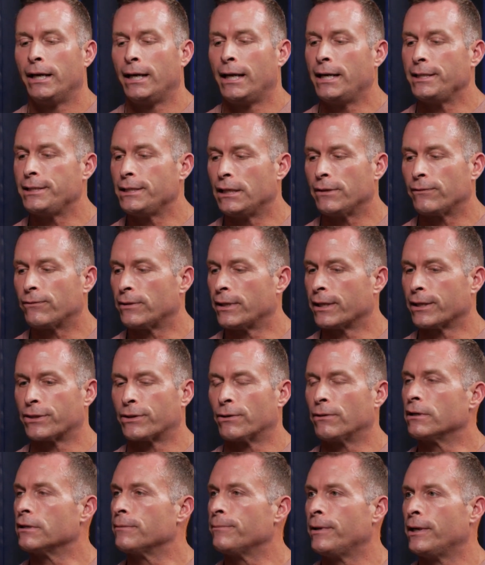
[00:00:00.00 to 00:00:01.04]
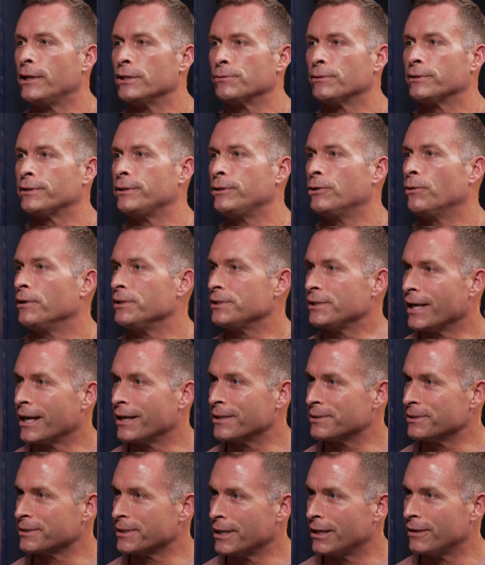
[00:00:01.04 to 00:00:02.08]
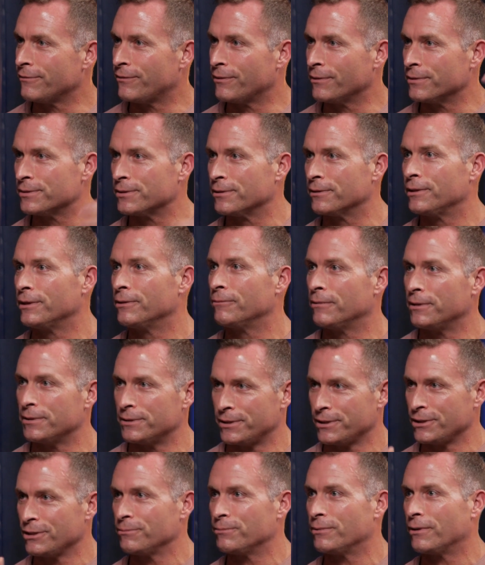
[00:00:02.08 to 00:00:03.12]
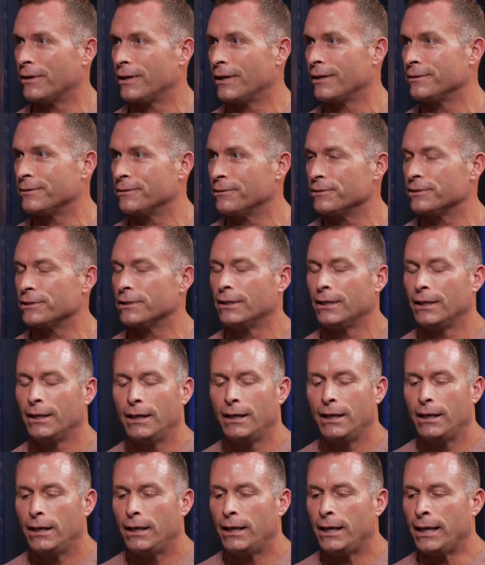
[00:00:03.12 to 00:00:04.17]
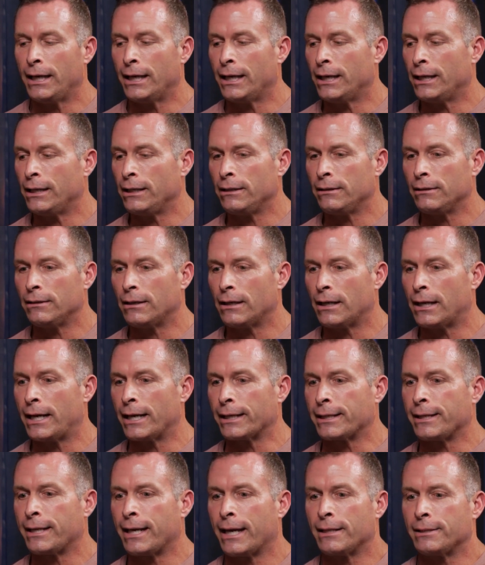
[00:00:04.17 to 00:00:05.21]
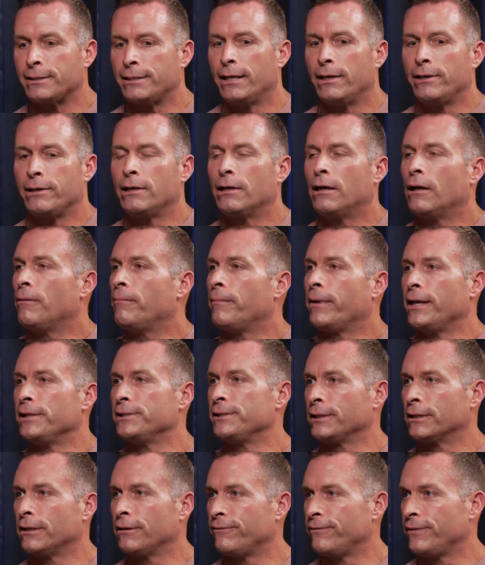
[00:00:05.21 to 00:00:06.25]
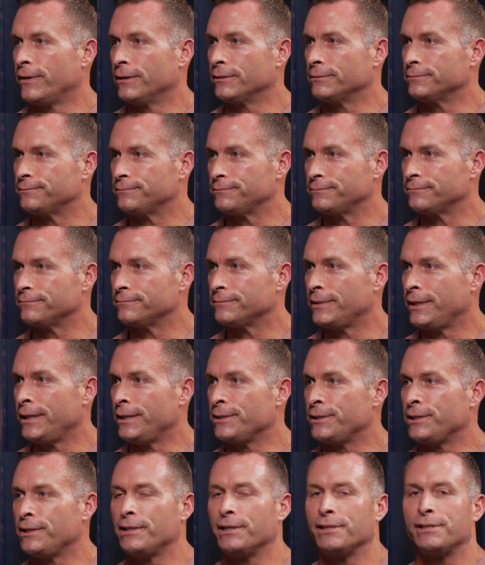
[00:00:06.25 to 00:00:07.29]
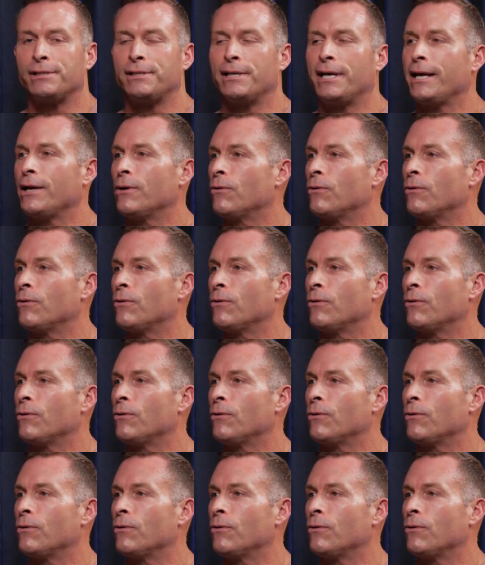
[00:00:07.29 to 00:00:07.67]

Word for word: And I did it for like 30 minutes with the noise canceling headphones on, the uh -huh. ones that uh-huh. you bought. I yep, did. the ones. That, and yeah. I can't tell you how amazing I felt. And then what the hell?